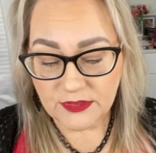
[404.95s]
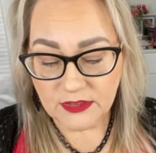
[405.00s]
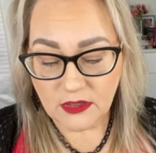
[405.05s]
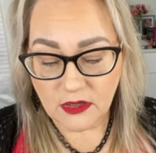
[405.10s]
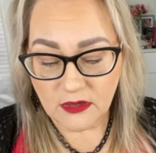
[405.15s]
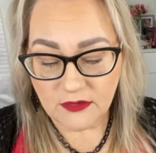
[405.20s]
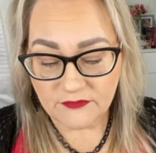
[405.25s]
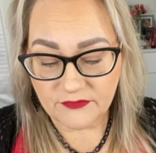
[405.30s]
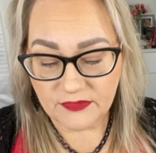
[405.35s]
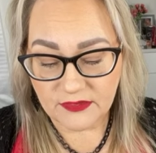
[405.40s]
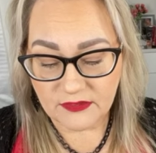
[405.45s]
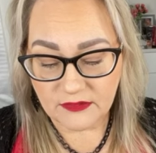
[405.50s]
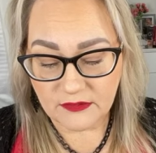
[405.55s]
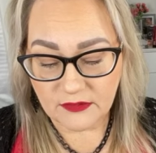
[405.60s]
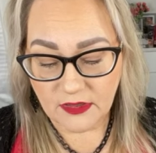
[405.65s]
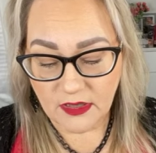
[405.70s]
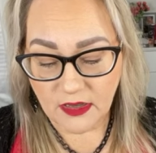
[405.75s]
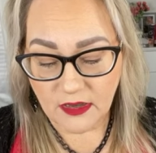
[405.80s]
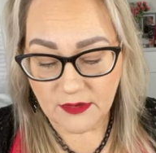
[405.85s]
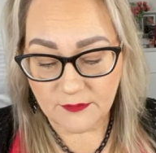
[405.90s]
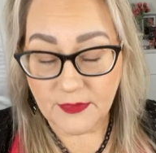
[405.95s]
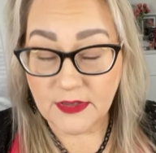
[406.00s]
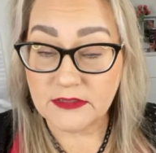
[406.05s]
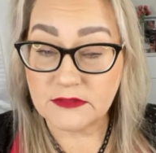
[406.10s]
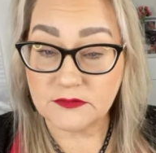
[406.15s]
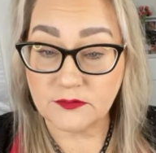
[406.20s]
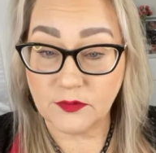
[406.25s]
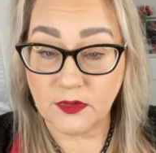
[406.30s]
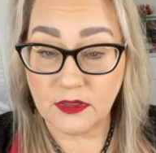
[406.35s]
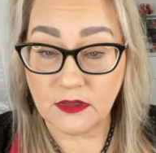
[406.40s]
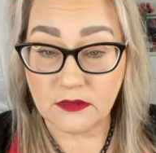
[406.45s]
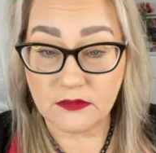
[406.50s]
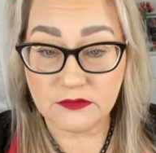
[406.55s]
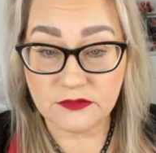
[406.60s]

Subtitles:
coffee as well.